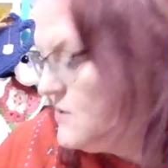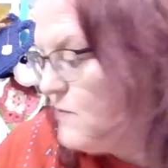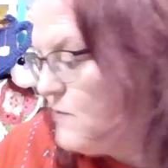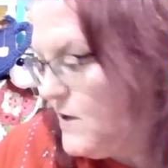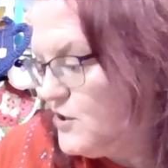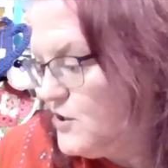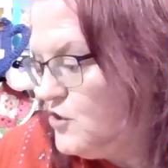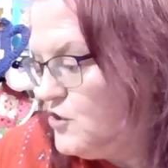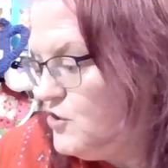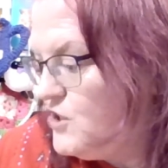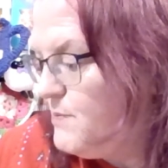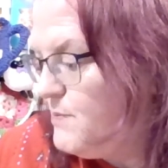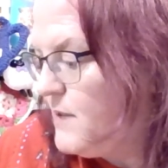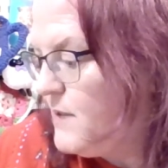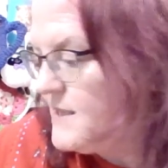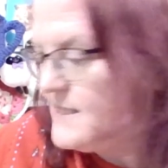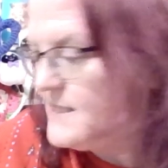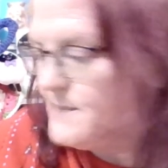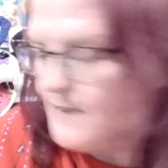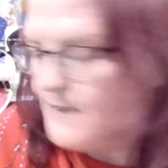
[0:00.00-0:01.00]
well, two G
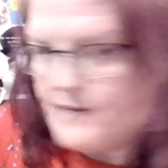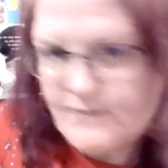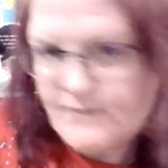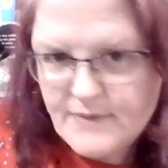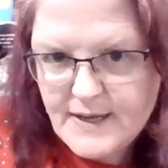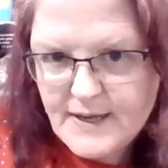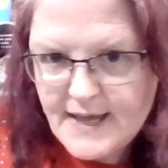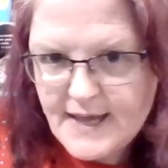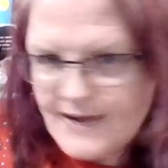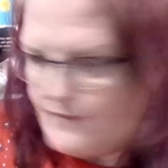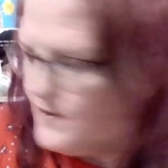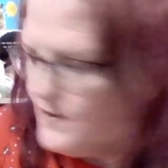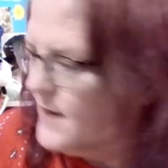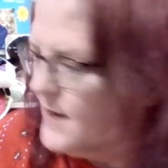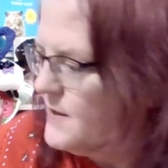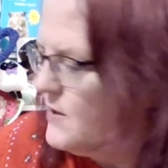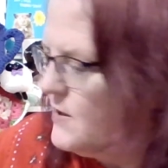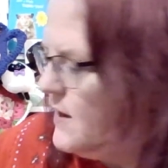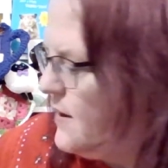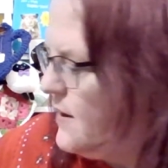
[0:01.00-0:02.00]
pluses, but again, I
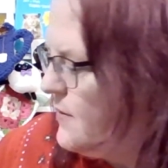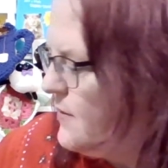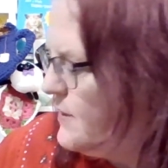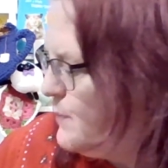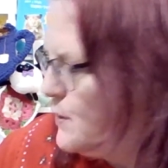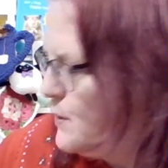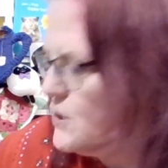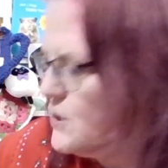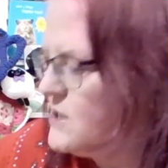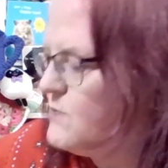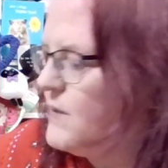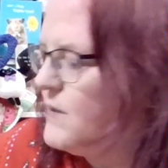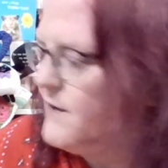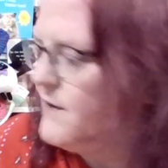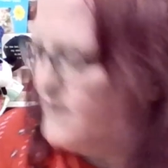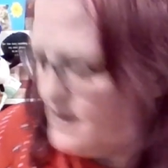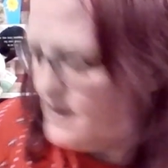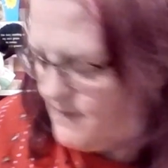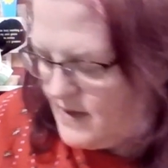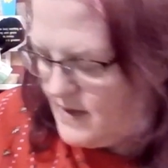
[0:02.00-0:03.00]
only purchased one of
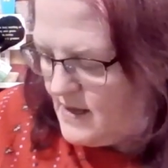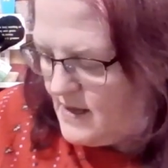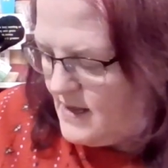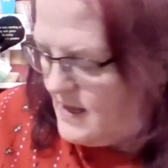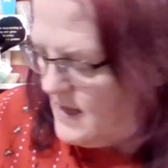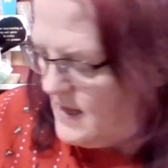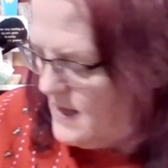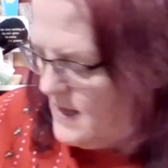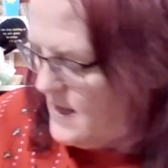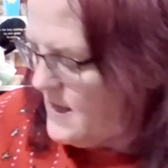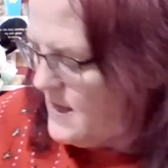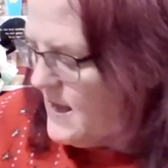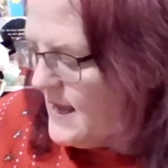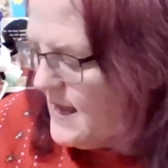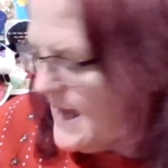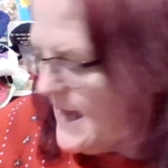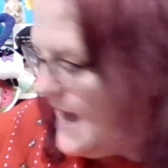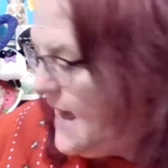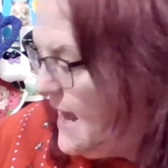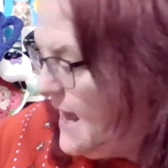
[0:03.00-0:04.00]
them. A
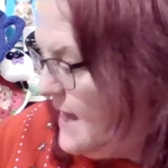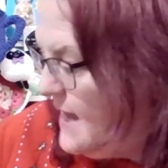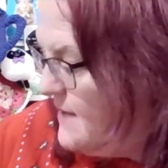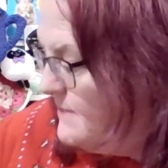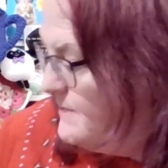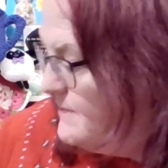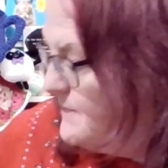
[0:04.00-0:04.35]
K.